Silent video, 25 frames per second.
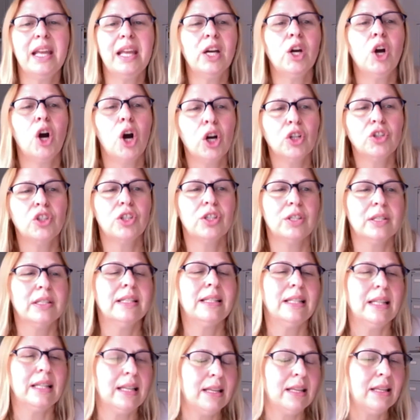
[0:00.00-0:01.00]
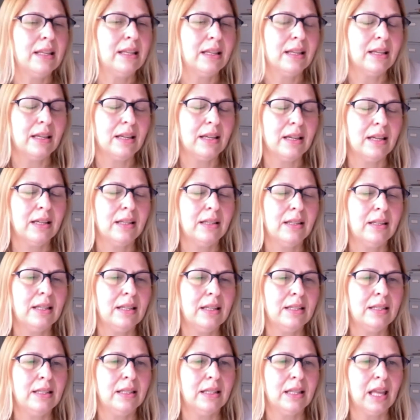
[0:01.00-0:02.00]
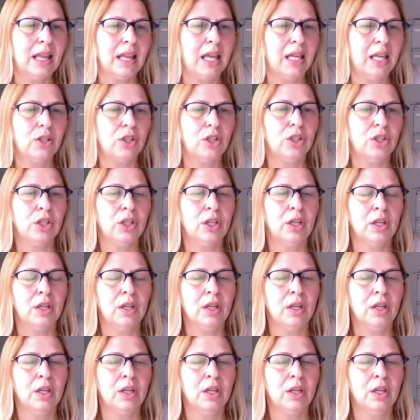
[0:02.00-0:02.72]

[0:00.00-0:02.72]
consciously disengage